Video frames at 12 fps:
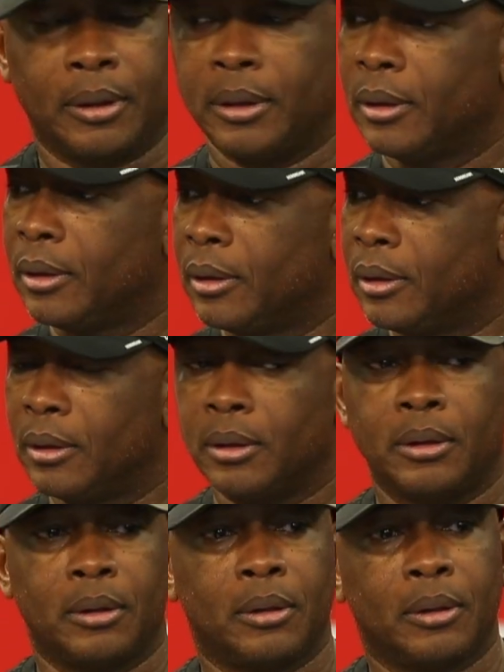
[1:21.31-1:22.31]
What were they doing to
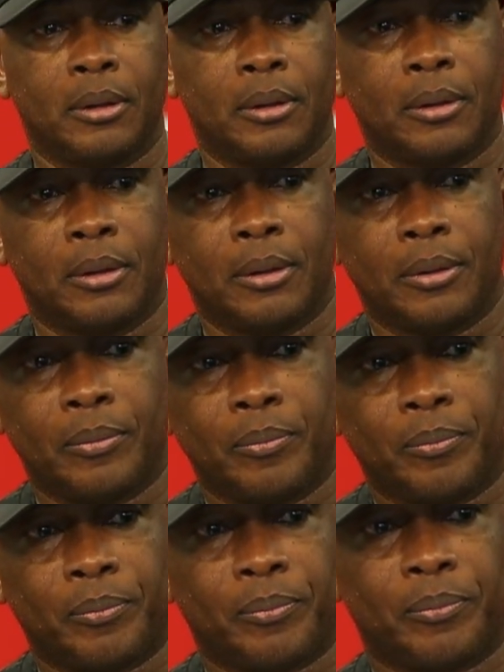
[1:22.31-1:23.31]
Trey Palmer? He just had
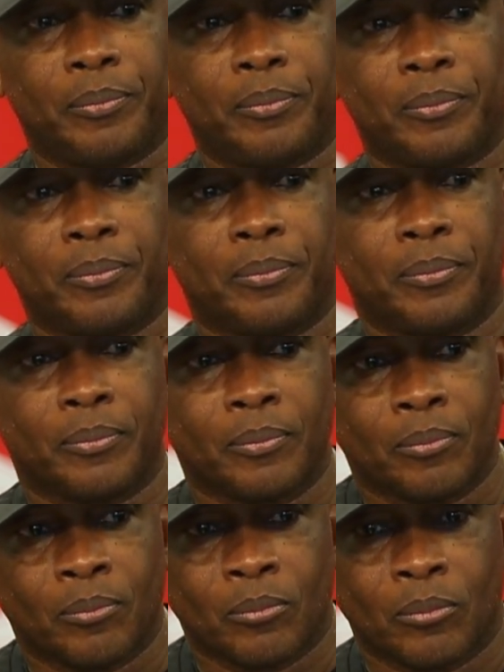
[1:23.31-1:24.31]
one catch
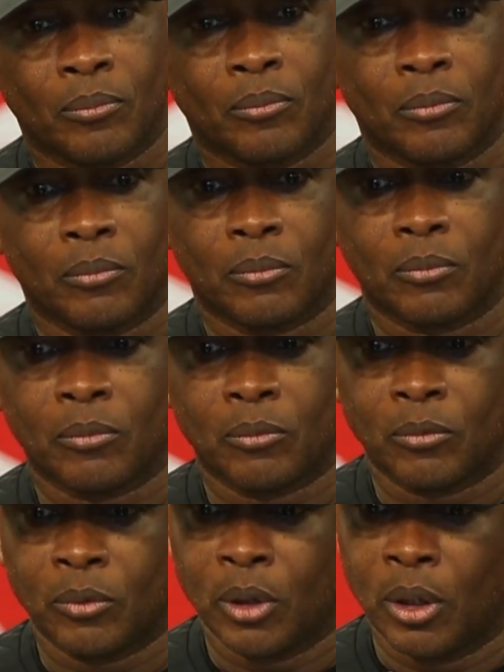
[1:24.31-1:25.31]
today for 1 yard. Did they
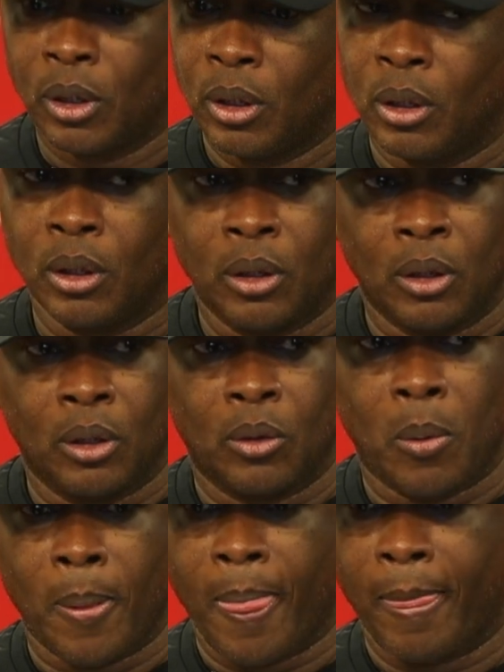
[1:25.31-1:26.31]
do something to take him out,
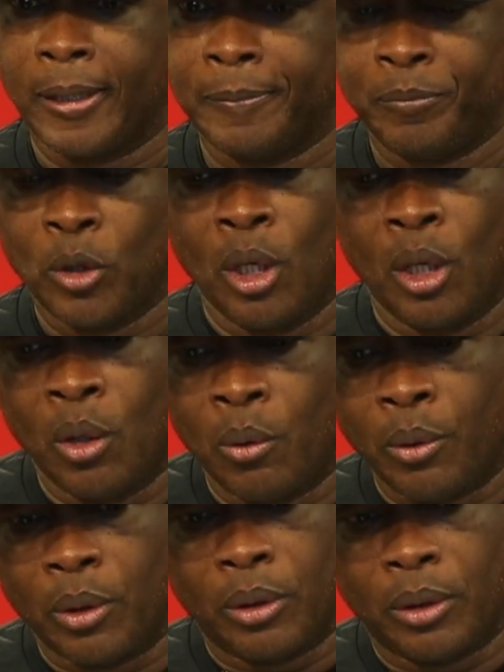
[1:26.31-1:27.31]
or was it more that you guys
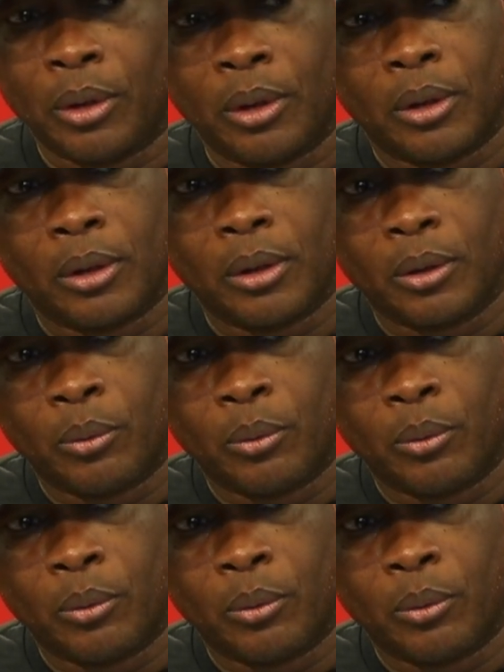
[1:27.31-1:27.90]
just couldn't get it to him?